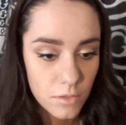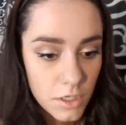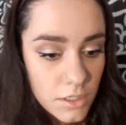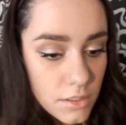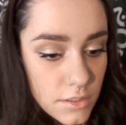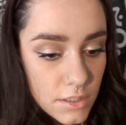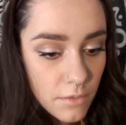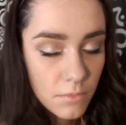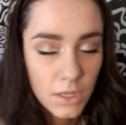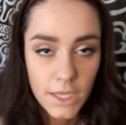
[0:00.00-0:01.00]
put
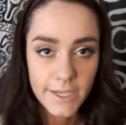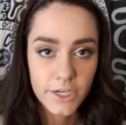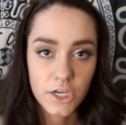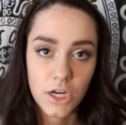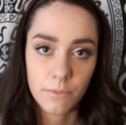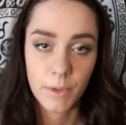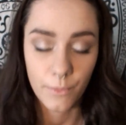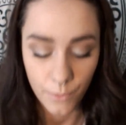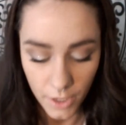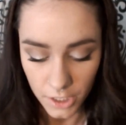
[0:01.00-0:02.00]
some liner on my
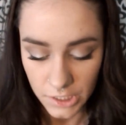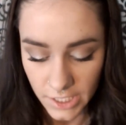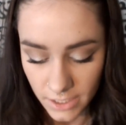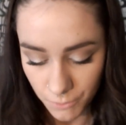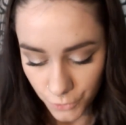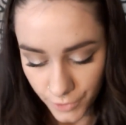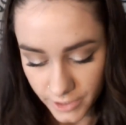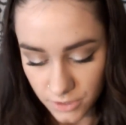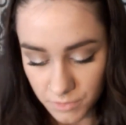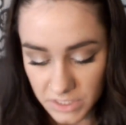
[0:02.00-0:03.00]
waterline. I'm
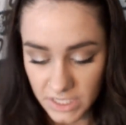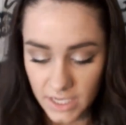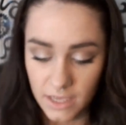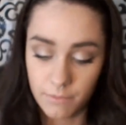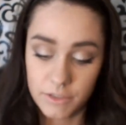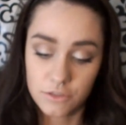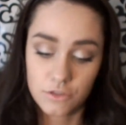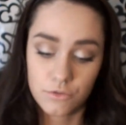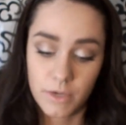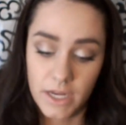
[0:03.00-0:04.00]
going to be taking
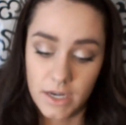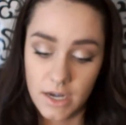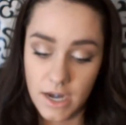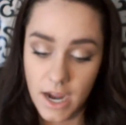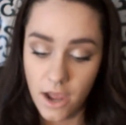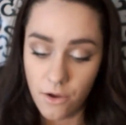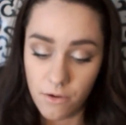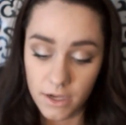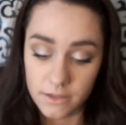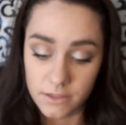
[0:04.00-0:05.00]
Mr. Right Now
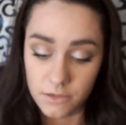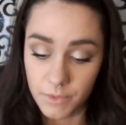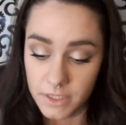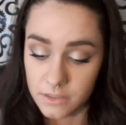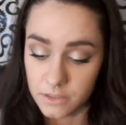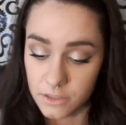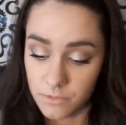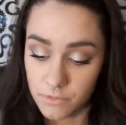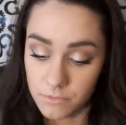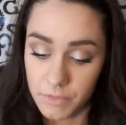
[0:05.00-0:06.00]
eyeliner
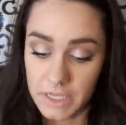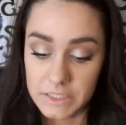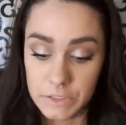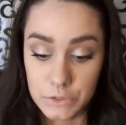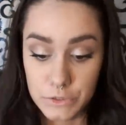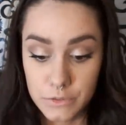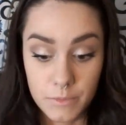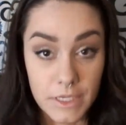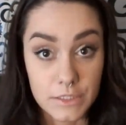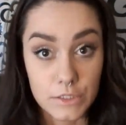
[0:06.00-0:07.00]

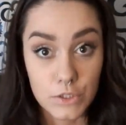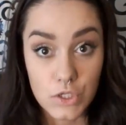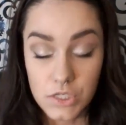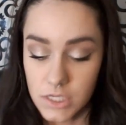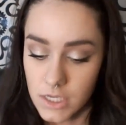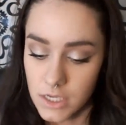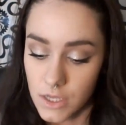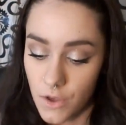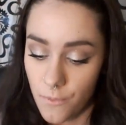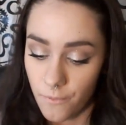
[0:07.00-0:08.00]
pencil
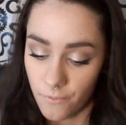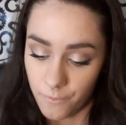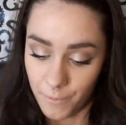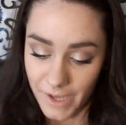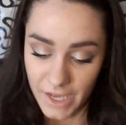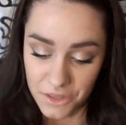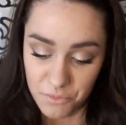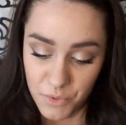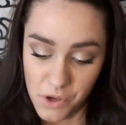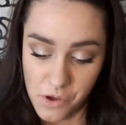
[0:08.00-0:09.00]
by The
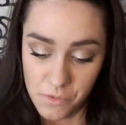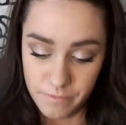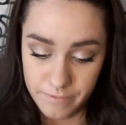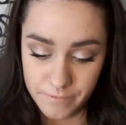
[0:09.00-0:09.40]
Balm.